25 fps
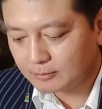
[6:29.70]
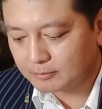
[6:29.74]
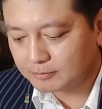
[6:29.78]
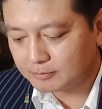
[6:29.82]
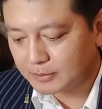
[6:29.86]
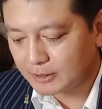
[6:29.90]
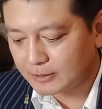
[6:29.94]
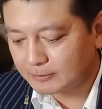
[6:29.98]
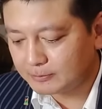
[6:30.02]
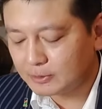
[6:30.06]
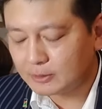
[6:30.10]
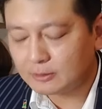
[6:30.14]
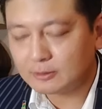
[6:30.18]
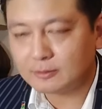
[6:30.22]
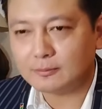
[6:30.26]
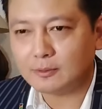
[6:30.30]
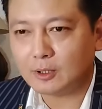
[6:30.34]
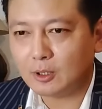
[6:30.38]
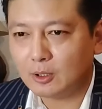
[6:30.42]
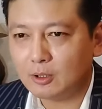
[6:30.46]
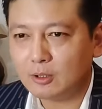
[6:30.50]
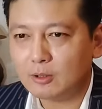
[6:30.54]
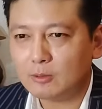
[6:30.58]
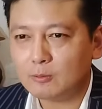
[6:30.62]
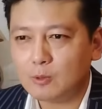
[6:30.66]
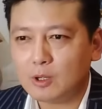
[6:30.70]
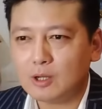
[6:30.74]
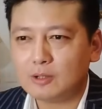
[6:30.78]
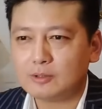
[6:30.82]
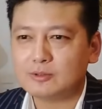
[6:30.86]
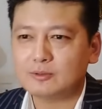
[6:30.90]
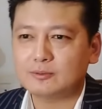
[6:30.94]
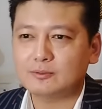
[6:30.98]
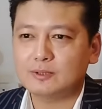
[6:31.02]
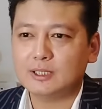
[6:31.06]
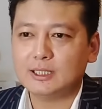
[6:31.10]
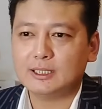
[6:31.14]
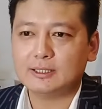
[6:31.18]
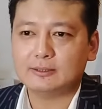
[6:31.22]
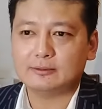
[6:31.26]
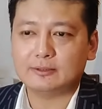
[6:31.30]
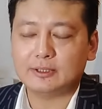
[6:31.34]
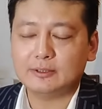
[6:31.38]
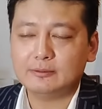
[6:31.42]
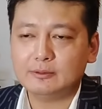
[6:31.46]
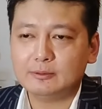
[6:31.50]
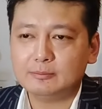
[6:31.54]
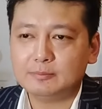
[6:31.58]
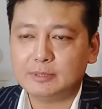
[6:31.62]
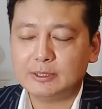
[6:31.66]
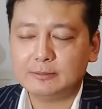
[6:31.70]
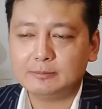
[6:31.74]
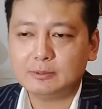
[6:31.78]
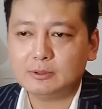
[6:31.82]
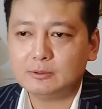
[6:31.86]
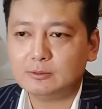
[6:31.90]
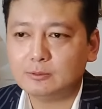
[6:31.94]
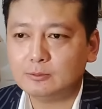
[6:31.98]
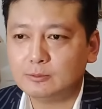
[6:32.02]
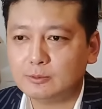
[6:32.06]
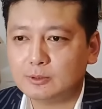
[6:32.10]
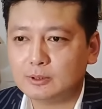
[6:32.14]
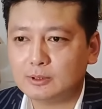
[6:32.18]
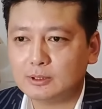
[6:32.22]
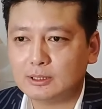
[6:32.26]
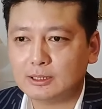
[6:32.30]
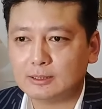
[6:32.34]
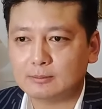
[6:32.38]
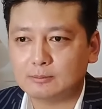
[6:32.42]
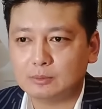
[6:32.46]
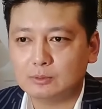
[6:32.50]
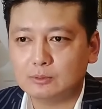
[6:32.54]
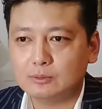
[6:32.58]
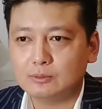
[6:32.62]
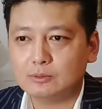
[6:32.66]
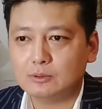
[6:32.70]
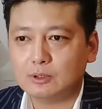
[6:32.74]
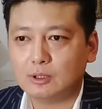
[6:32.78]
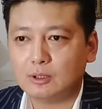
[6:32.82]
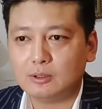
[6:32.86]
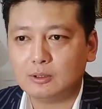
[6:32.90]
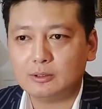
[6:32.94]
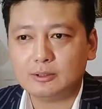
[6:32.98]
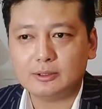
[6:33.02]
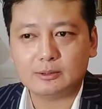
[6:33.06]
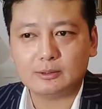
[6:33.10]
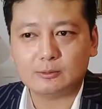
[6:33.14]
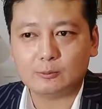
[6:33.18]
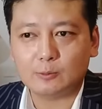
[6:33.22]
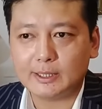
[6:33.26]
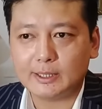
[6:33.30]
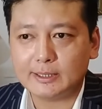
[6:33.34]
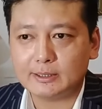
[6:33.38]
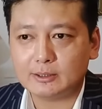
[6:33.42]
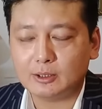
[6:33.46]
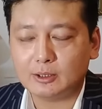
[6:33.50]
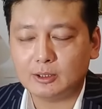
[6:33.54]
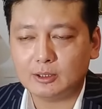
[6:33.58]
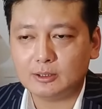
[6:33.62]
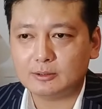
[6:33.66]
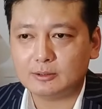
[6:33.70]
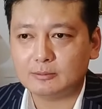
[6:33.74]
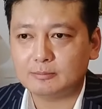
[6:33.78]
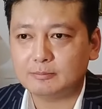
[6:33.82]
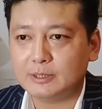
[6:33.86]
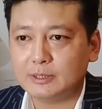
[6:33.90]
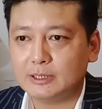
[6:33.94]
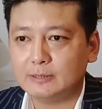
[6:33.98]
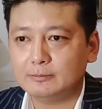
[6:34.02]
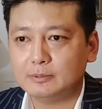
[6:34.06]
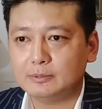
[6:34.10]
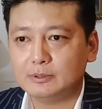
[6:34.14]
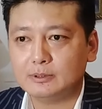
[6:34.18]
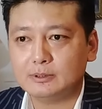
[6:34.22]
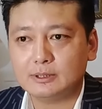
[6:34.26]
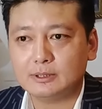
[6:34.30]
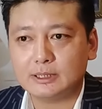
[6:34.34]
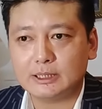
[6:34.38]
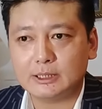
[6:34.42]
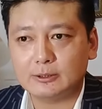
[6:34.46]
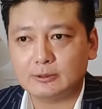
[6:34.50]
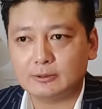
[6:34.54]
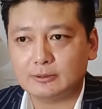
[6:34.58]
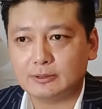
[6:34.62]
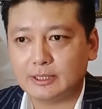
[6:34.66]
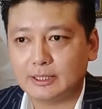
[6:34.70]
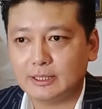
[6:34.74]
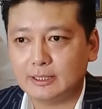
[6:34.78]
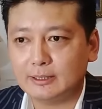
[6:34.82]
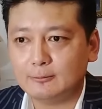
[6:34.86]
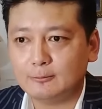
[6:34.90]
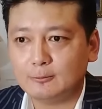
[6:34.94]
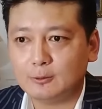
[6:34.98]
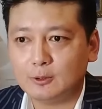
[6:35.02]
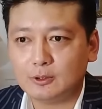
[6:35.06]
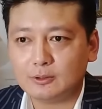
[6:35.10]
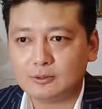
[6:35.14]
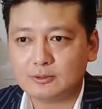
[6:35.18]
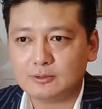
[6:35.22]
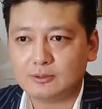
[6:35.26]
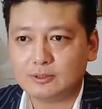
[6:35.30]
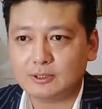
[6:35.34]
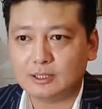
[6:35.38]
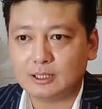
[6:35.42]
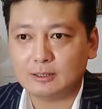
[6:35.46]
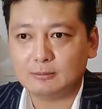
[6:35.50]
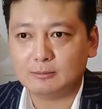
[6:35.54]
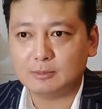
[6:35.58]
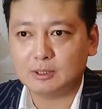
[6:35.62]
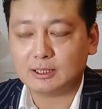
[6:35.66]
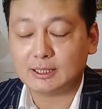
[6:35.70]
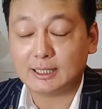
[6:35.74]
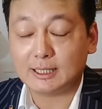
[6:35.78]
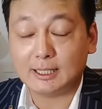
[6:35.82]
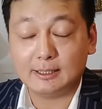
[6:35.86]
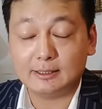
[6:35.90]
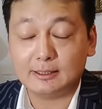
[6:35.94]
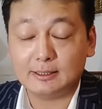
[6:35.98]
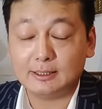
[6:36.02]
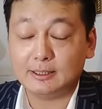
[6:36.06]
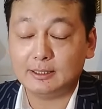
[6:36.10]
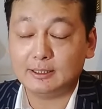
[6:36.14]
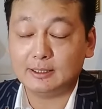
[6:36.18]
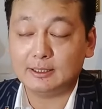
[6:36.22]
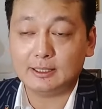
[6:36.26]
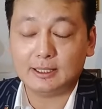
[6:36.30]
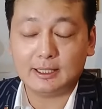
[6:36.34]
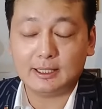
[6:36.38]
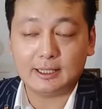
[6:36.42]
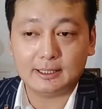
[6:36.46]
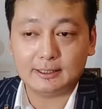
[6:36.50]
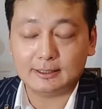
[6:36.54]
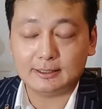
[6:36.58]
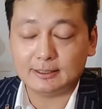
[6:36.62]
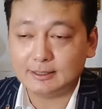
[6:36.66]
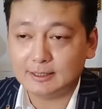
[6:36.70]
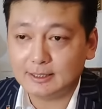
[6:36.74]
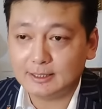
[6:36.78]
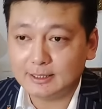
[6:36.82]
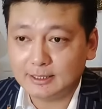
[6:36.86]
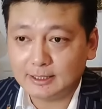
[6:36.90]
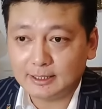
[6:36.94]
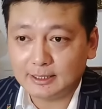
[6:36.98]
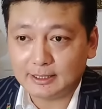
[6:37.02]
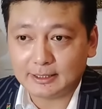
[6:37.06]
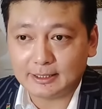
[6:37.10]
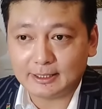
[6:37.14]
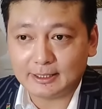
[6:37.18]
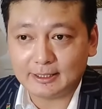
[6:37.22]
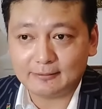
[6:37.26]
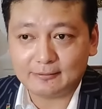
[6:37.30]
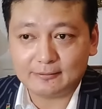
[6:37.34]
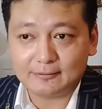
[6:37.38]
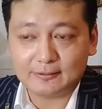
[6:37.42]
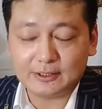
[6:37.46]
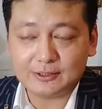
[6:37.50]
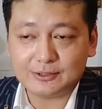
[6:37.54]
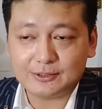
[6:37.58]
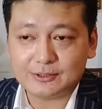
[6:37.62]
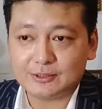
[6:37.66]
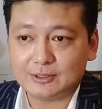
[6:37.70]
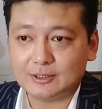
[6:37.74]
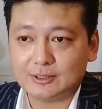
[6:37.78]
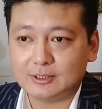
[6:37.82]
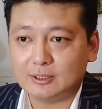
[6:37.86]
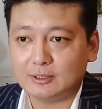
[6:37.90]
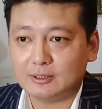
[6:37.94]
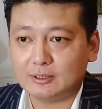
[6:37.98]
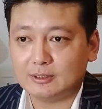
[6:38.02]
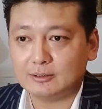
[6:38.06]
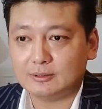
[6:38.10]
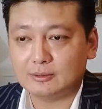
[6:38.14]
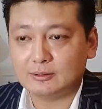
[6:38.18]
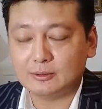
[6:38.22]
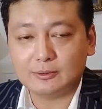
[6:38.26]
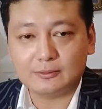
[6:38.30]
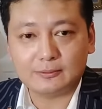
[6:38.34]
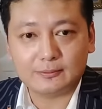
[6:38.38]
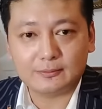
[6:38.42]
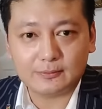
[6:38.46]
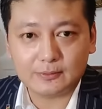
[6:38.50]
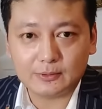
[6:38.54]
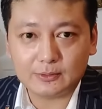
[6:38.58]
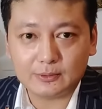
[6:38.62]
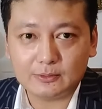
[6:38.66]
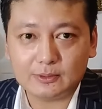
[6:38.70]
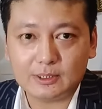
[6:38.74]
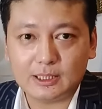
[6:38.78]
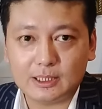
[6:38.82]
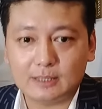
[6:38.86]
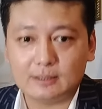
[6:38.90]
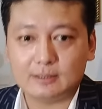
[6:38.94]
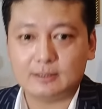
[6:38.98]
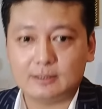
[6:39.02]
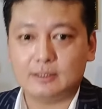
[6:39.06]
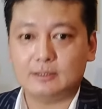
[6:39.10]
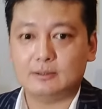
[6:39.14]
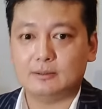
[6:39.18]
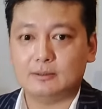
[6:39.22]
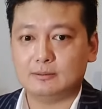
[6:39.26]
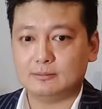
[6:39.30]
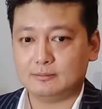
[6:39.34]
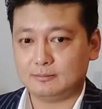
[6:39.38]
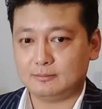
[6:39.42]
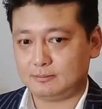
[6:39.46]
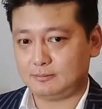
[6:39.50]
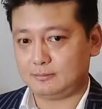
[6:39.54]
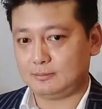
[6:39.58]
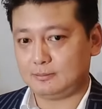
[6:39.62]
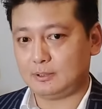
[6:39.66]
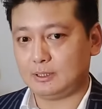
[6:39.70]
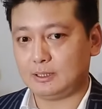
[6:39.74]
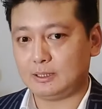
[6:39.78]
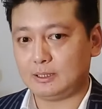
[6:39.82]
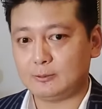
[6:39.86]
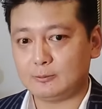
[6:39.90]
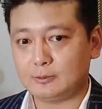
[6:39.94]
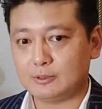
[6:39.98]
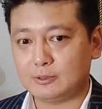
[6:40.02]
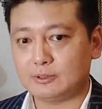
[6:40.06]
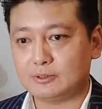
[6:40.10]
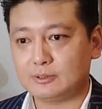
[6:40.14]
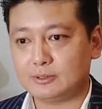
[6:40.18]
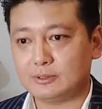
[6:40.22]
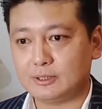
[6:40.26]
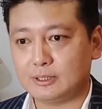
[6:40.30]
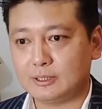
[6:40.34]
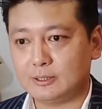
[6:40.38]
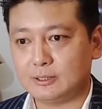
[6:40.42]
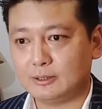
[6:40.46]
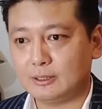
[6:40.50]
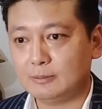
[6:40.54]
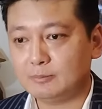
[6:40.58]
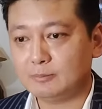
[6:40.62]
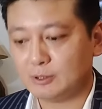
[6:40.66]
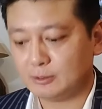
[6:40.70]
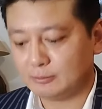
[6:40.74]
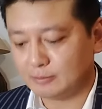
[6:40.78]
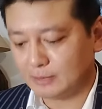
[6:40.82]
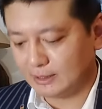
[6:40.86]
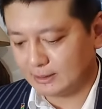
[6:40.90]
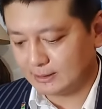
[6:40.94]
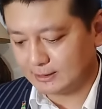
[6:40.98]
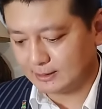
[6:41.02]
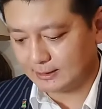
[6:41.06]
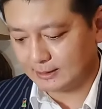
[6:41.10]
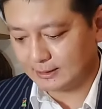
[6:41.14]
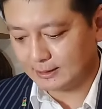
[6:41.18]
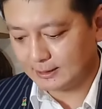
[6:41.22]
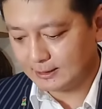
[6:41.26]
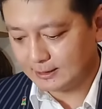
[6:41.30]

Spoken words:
people of all walks of life, even people who were like blue-collared and white-collared people. They walked to the Amma canteen and they feasted on the good food that it was implemented.